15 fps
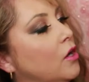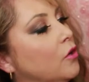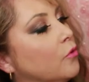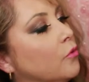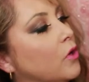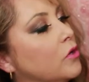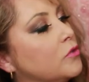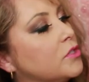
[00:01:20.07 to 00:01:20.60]

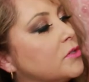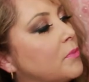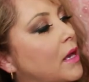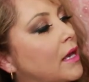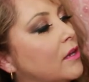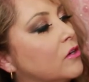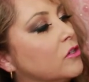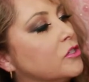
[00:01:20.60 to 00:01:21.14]
Rose
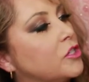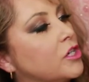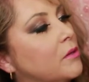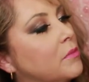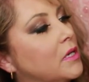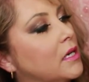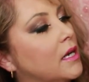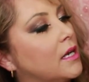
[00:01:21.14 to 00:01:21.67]
Matter,
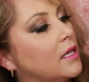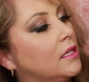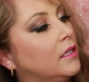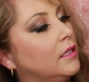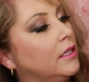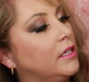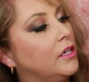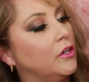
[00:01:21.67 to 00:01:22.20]
Gemini,
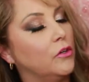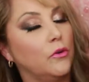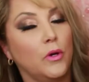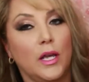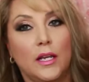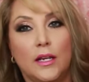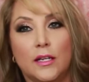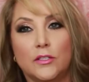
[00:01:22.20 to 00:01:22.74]
Leo,
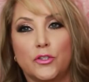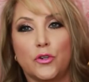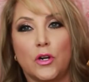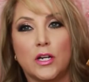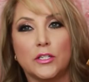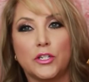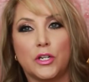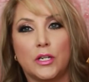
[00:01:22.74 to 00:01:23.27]
and
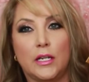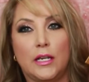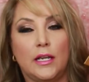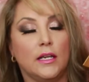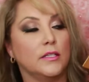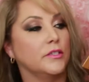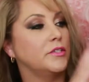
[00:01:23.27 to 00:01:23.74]
Androgyny.